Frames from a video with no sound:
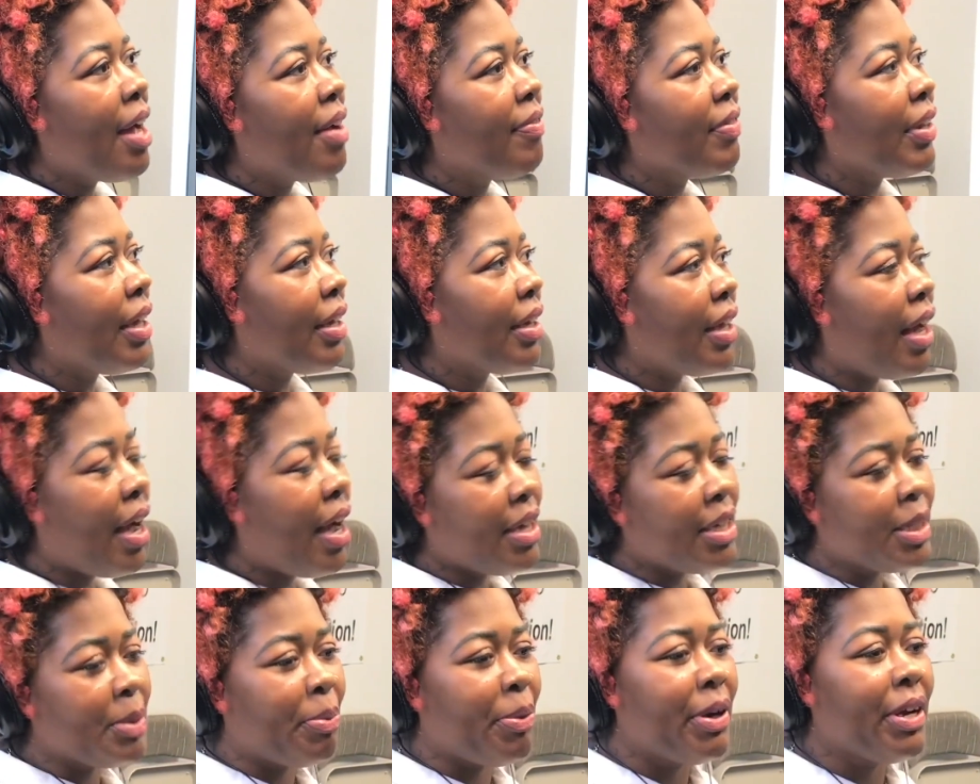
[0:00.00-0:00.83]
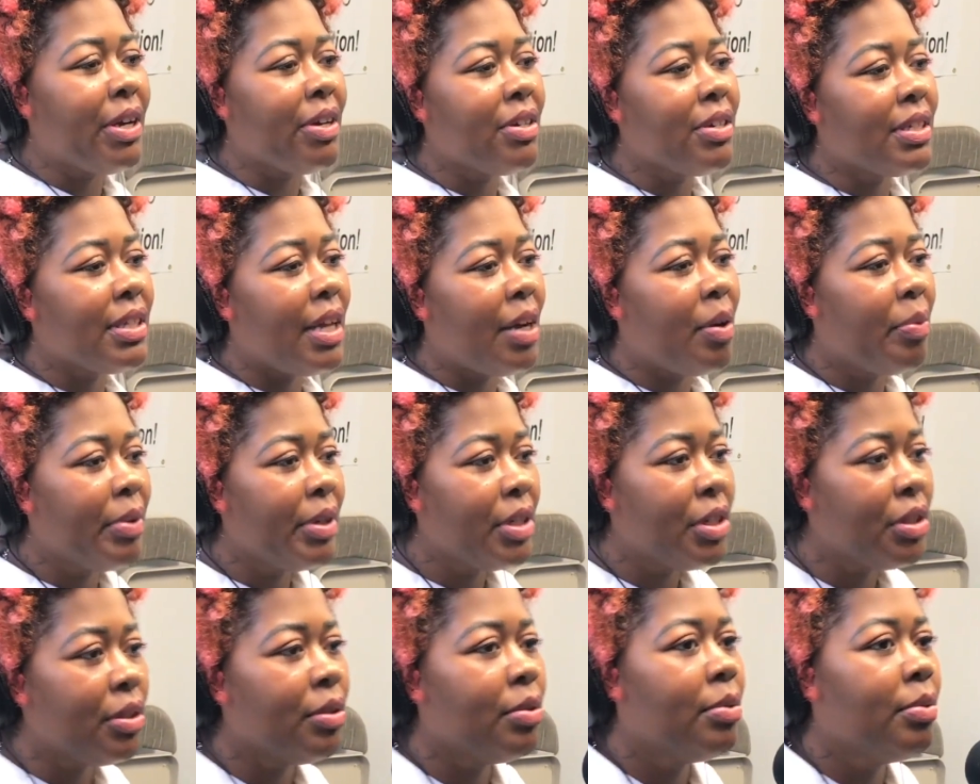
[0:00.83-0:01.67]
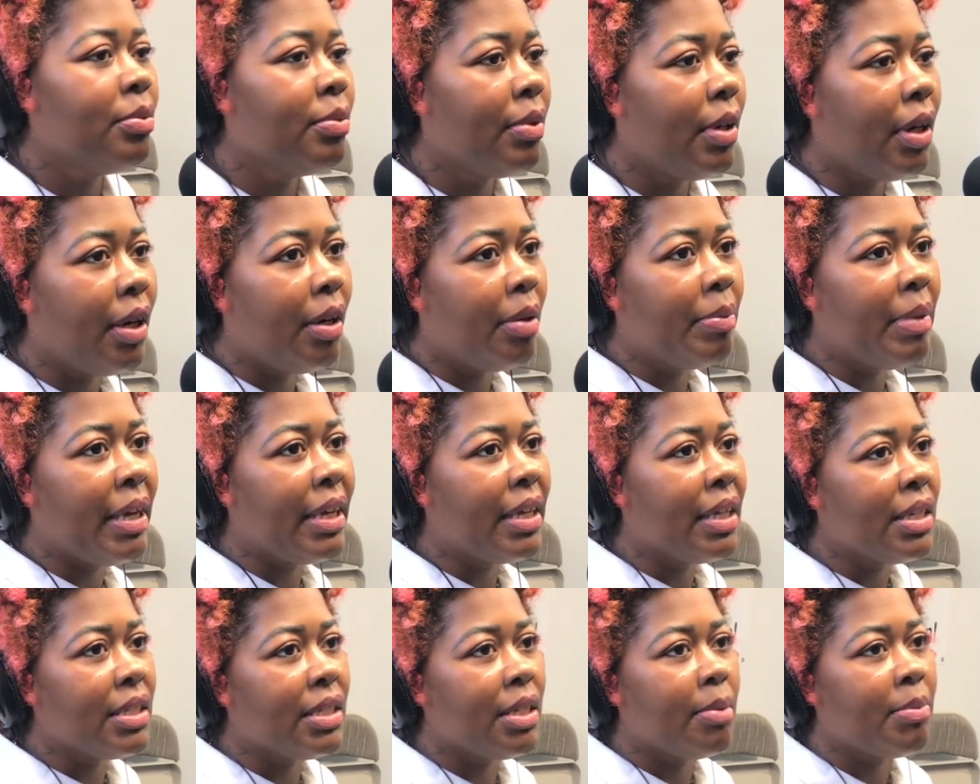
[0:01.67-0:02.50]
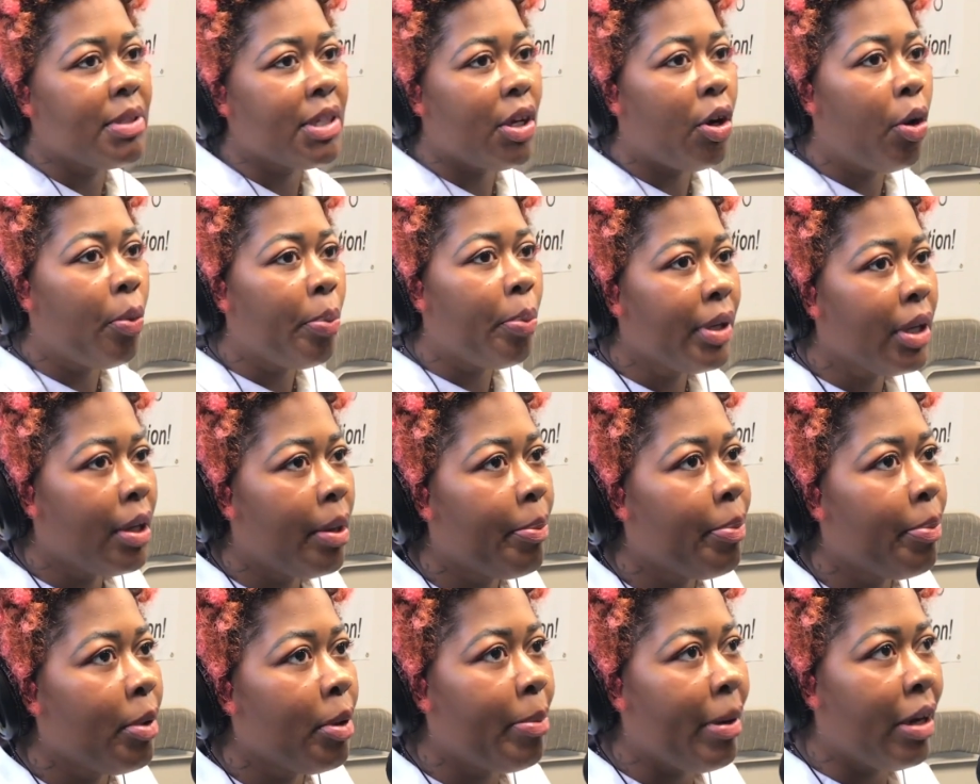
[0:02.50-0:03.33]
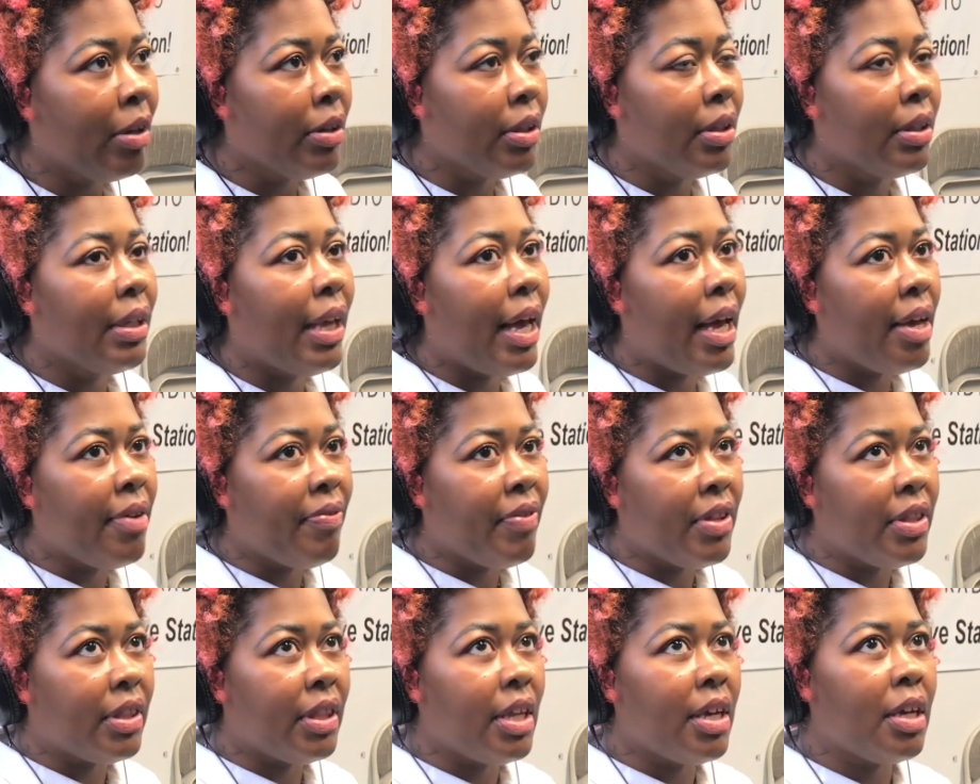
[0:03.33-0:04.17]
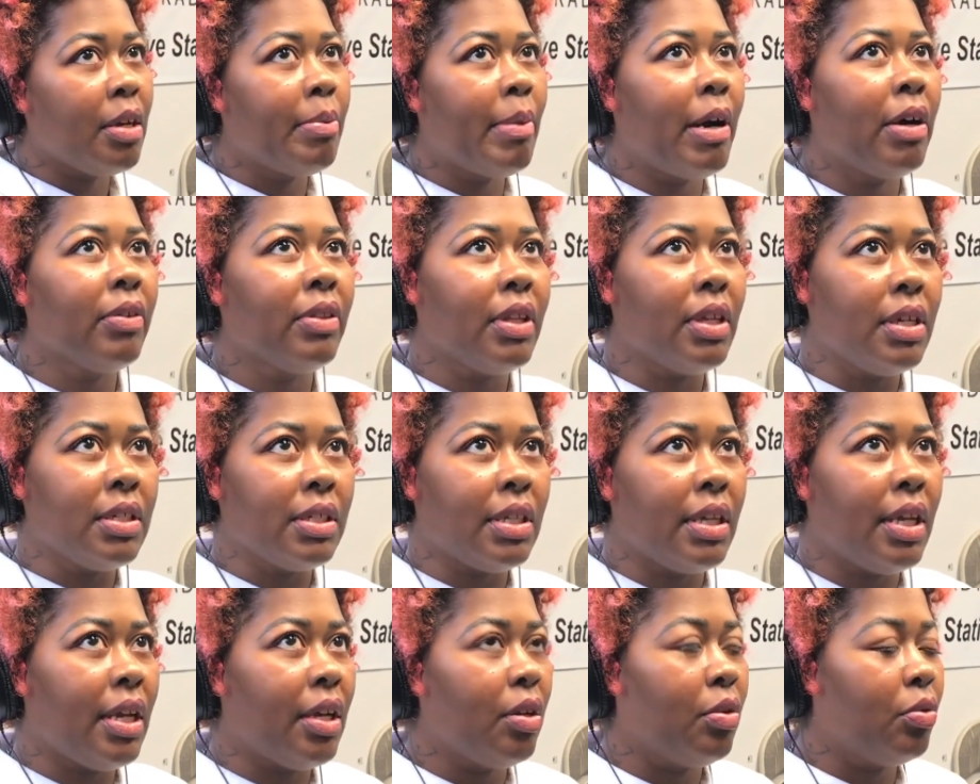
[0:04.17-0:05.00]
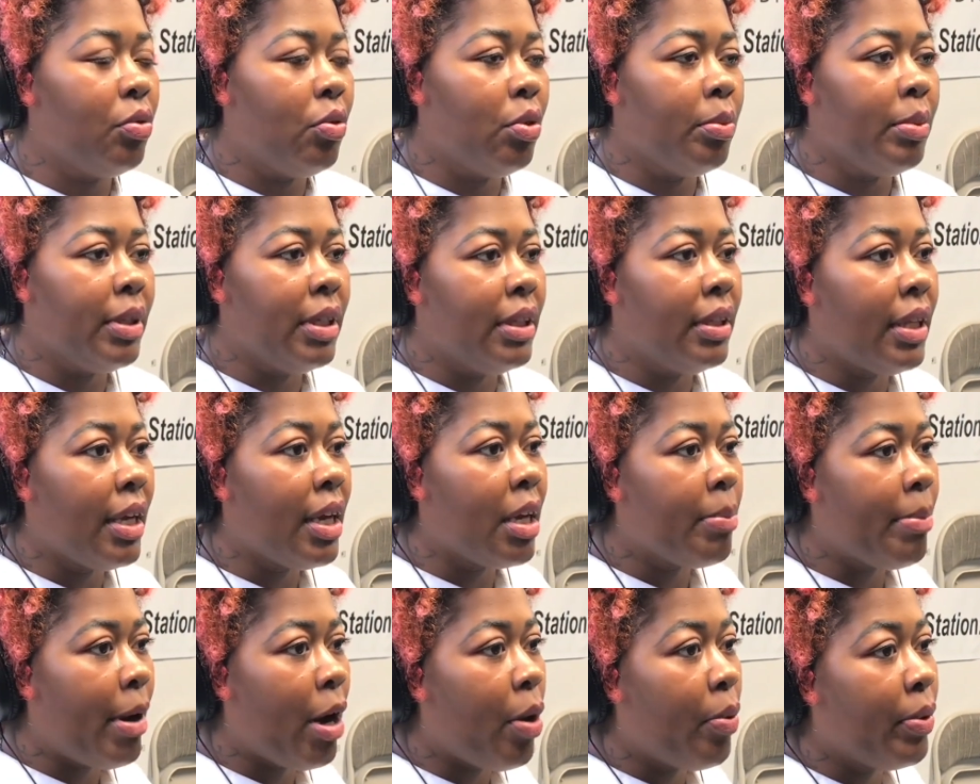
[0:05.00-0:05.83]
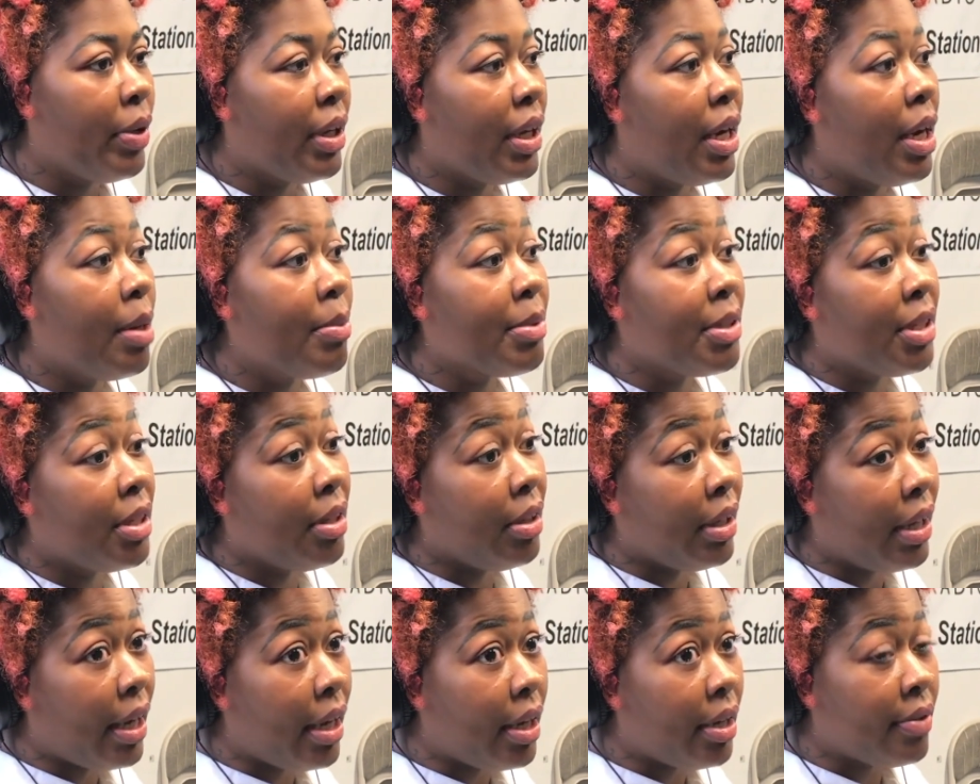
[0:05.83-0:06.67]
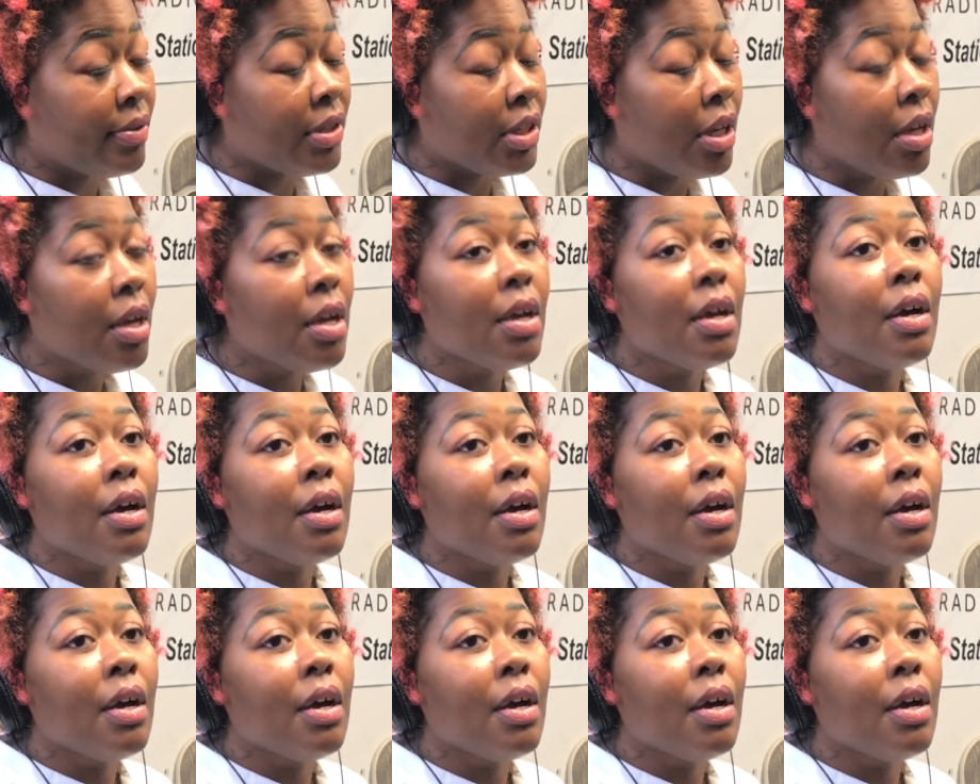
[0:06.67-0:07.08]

have like icebreakers that we do, that gets them to open up about their life and think about things that they don't normally think about when it comes to their lives.